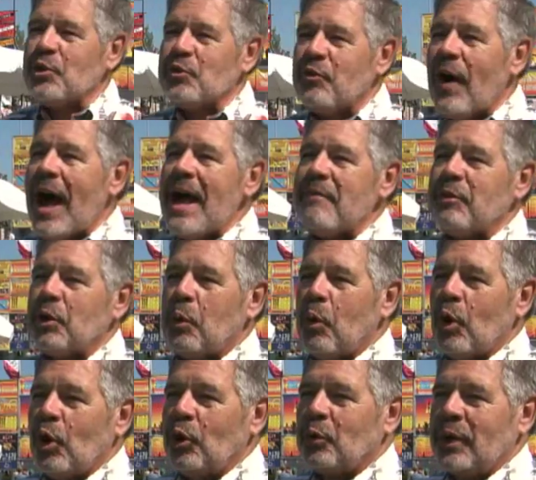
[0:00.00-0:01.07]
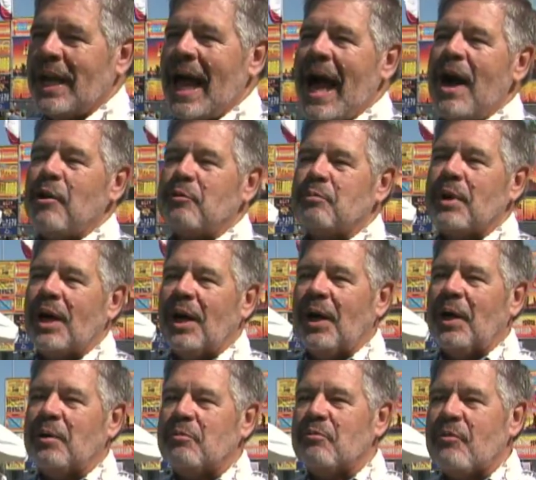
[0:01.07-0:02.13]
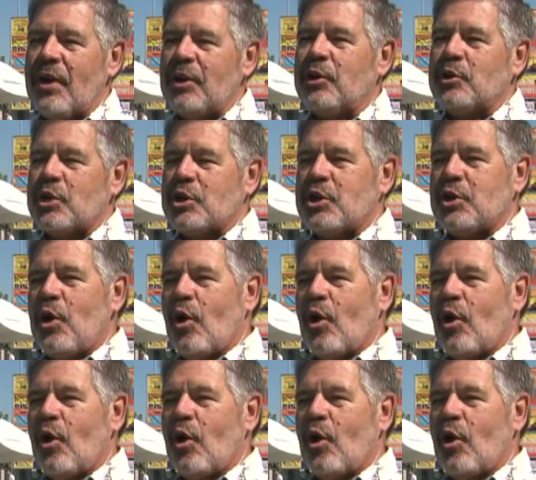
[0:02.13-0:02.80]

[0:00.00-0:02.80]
There's five of the world renowned uh, vendors that you